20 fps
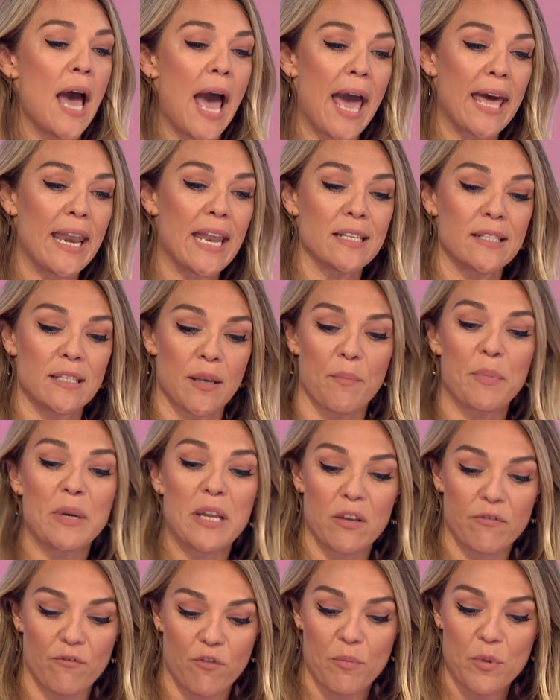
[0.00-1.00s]
And as
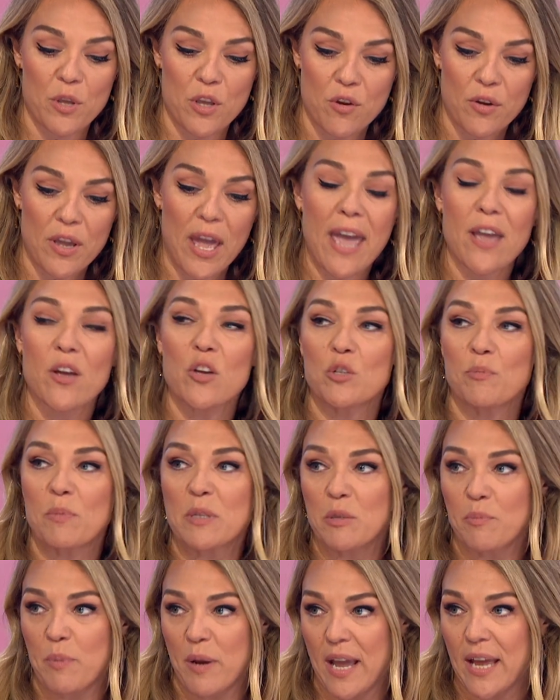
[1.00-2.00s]
somebody from the UK who's been
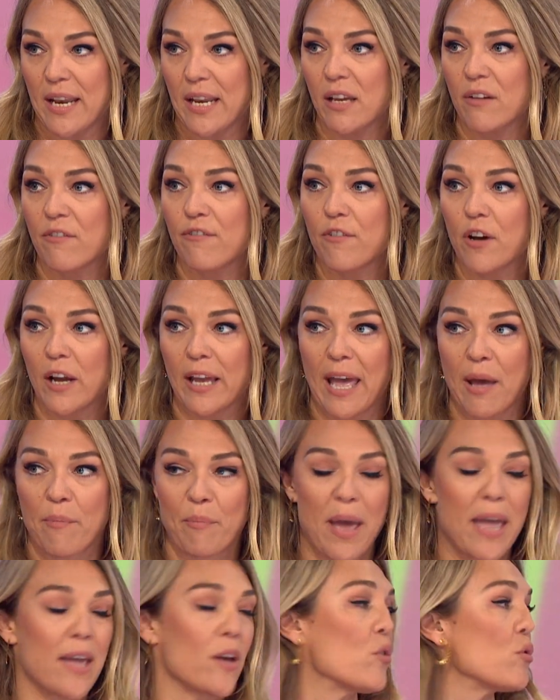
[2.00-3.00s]
spearheading a,
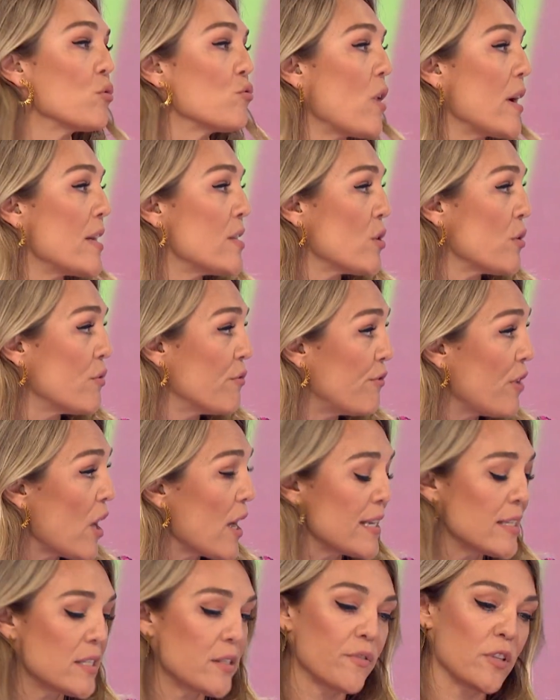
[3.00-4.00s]
campaign called Rights on
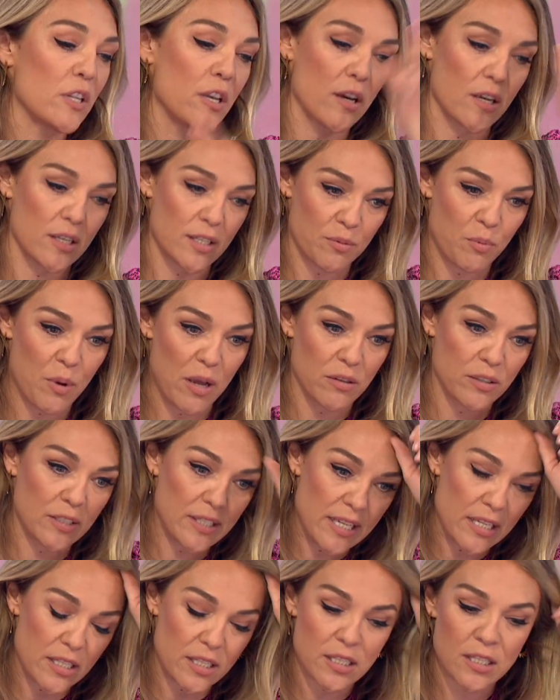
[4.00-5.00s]
Flights for the last, well,
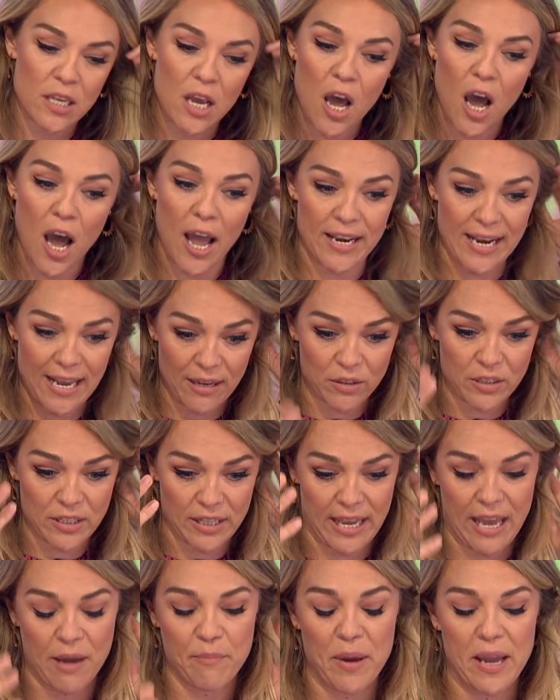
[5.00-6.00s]
since I announced the
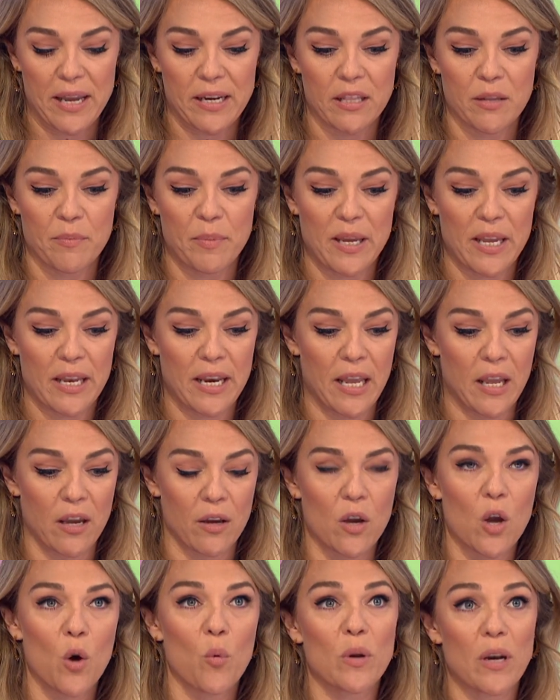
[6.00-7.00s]
campaign at the beginning
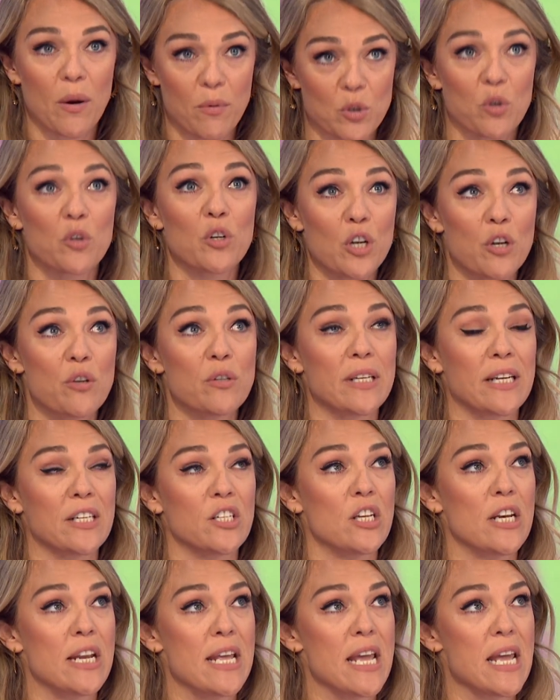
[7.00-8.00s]
when I was on loose
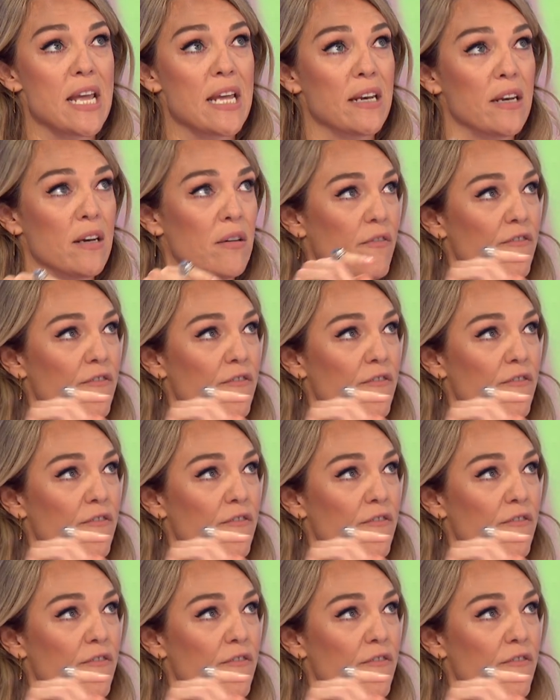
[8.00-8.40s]
actually in